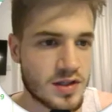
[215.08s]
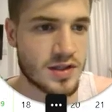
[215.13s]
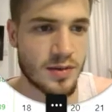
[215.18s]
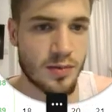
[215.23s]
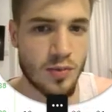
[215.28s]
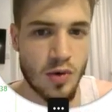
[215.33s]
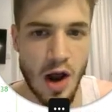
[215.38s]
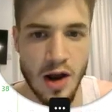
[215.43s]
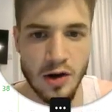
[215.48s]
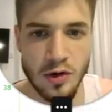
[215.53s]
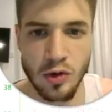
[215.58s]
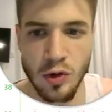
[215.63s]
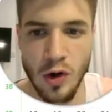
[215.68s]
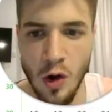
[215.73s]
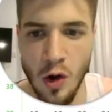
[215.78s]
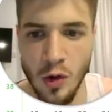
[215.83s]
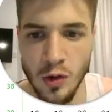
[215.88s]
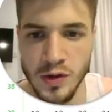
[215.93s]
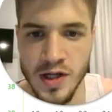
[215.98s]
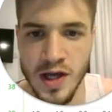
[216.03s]
a brand new
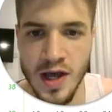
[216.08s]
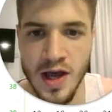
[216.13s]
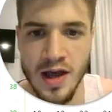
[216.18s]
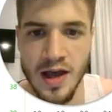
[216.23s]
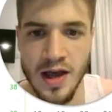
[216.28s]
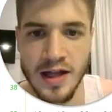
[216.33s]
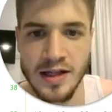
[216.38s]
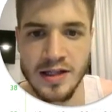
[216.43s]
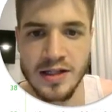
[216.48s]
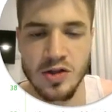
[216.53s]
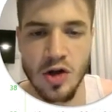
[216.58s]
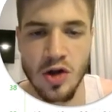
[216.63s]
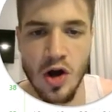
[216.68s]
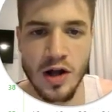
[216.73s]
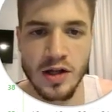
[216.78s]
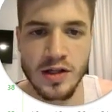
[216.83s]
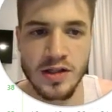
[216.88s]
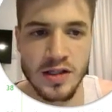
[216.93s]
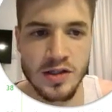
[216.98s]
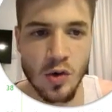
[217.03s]
note. It's
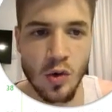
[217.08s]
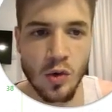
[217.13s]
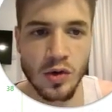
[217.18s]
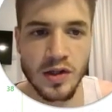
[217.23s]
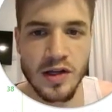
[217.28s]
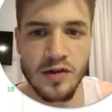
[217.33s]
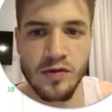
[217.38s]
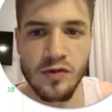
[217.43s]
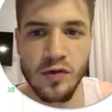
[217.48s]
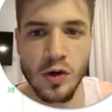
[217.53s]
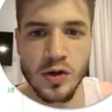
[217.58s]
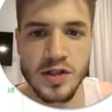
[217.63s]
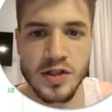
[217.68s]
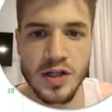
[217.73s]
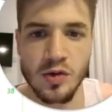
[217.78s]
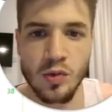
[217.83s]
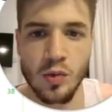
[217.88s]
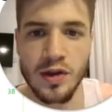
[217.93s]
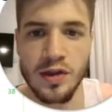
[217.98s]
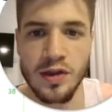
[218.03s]
all
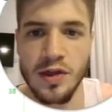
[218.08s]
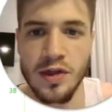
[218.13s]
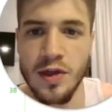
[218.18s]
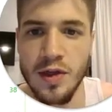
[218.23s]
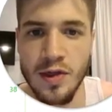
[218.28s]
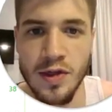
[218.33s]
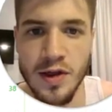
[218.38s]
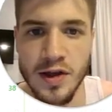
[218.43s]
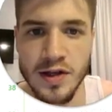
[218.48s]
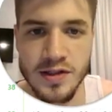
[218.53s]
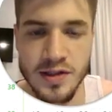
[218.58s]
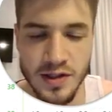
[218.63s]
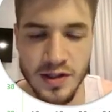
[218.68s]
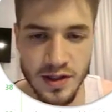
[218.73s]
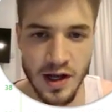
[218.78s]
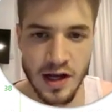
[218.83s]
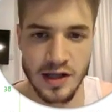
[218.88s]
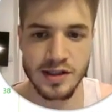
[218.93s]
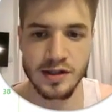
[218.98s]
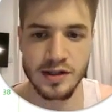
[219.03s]
defaulted with this
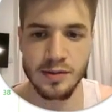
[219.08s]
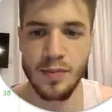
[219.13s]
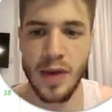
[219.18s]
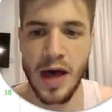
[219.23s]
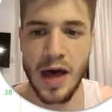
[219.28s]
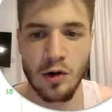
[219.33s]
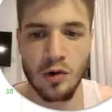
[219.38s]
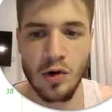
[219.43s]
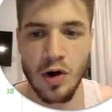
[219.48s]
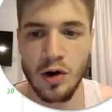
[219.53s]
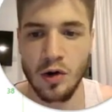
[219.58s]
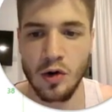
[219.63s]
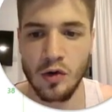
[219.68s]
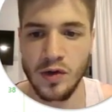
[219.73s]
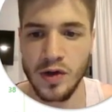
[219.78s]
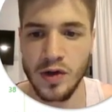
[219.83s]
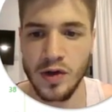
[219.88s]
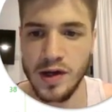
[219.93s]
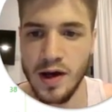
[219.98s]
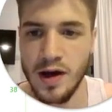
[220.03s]
custom background
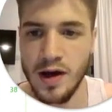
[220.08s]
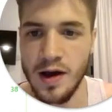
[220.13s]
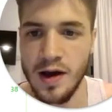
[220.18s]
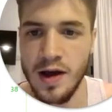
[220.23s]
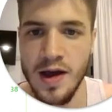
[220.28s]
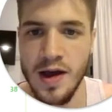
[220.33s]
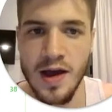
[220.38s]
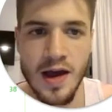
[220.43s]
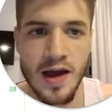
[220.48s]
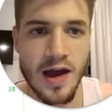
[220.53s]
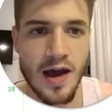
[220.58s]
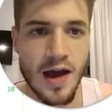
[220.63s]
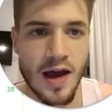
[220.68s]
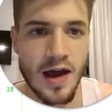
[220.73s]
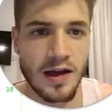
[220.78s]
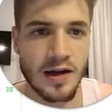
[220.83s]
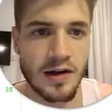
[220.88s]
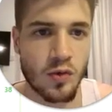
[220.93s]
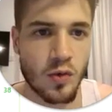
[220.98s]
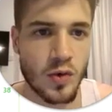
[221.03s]
over here.
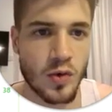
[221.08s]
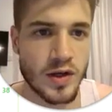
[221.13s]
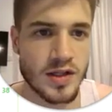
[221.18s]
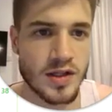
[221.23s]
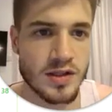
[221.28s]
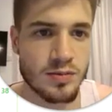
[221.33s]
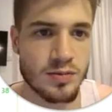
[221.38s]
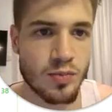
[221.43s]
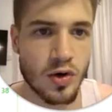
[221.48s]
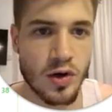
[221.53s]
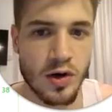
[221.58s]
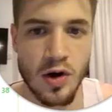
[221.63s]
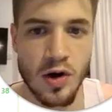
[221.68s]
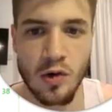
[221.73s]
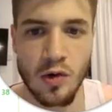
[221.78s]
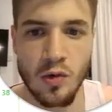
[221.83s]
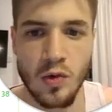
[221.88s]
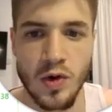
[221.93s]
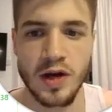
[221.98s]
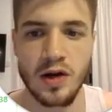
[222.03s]
And if we just put it
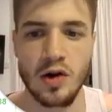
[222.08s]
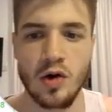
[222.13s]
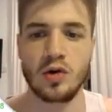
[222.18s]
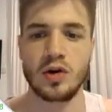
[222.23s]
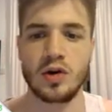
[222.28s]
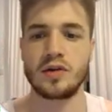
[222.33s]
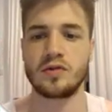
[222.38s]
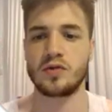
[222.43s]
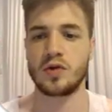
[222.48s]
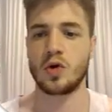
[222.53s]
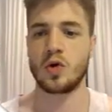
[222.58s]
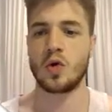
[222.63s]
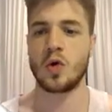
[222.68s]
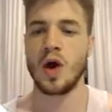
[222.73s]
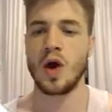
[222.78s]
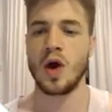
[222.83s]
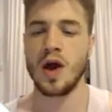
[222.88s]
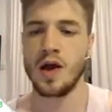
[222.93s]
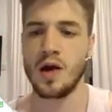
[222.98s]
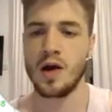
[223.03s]
on read-only
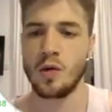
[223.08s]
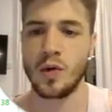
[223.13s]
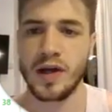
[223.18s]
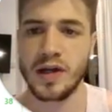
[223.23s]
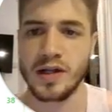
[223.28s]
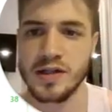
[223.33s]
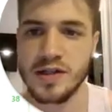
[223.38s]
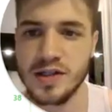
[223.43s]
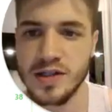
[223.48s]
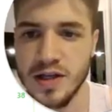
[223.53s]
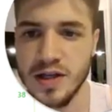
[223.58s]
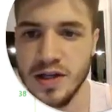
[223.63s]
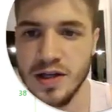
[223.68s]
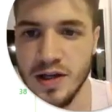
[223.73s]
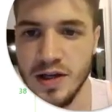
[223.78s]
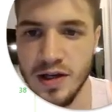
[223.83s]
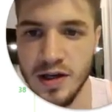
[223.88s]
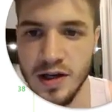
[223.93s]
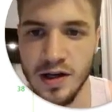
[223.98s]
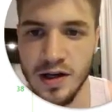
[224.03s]
view, we can
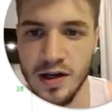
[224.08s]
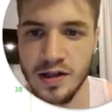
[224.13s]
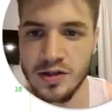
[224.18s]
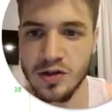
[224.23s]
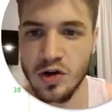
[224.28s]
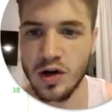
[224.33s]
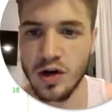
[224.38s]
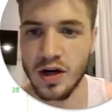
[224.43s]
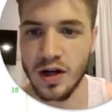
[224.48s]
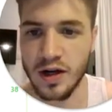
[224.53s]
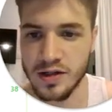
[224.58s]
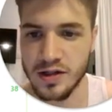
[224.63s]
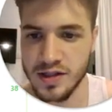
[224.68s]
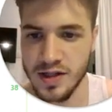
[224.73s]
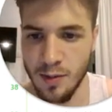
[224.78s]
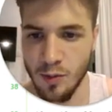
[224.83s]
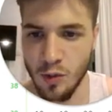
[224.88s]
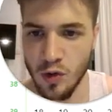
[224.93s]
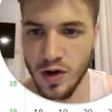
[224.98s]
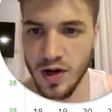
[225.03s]
see it's got like a
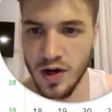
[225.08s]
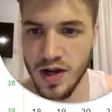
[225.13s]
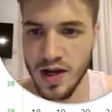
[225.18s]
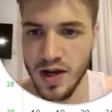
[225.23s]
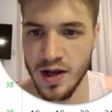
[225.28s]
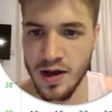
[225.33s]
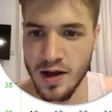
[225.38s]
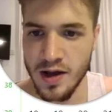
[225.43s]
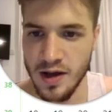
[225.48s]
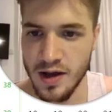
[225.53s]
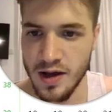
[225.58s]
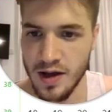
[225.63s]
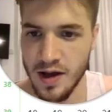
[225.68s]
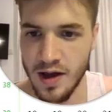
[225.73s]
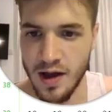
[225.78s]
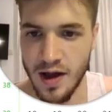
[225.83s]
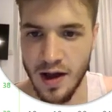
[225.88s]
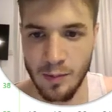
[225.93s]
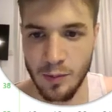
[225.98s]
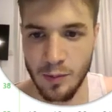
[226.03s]
summary.
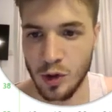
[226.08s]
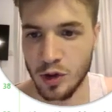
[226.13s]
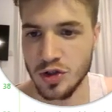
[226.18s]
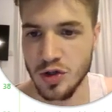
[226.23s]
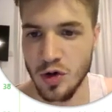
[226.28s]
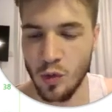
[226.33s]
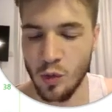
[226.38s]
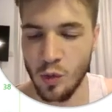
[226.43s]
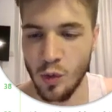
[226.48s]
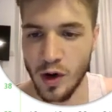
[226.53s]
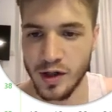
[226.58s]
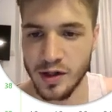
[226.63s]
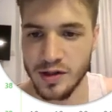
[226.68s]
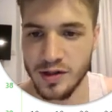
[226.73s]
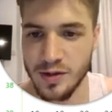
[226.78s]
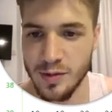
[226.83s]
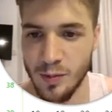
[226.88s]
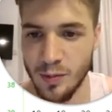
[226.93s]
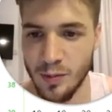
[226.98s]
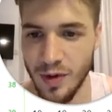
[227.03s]
I'm not sure
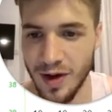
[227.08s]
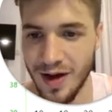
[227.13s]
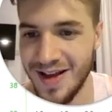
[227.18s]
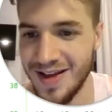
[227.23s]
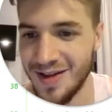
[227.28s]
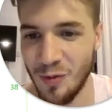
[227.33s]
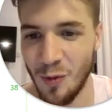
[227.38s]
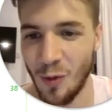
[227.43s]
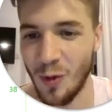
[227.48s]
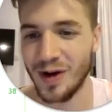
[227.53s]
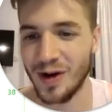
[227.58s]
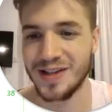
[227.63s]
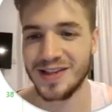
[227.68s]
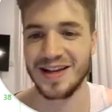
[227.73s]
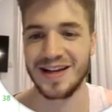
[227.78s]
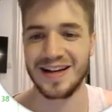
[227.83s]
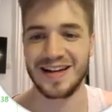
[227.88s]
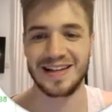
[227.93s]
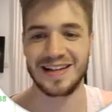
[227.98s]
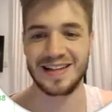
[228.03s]
what
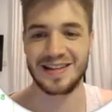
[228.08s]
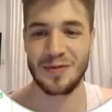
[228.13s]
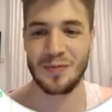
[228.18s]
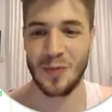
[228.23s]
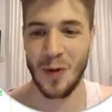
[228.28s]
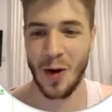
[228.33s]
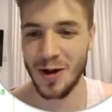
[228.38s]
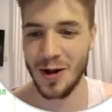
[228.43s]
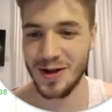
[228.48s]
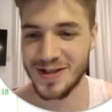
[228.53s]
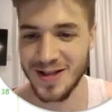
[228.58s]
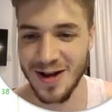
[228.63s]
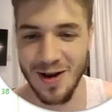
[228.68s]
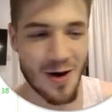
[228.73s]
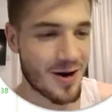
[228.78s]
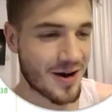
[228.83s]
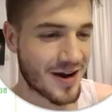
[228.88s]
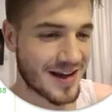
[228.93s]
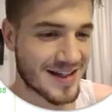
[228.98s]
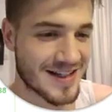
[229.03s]
the birds
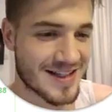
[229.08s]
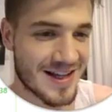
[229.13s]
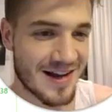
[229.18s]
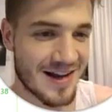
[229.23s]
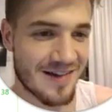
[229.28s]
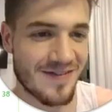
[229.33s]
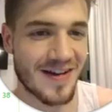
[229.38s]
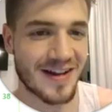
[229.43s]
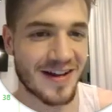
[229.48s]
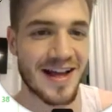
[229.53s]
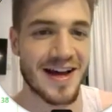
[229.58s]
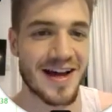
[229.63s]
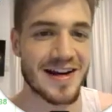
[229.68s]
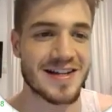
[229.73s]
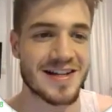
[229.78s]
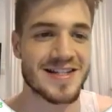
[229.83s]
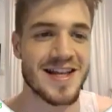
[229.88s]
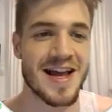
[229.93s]
log and stuff like that is,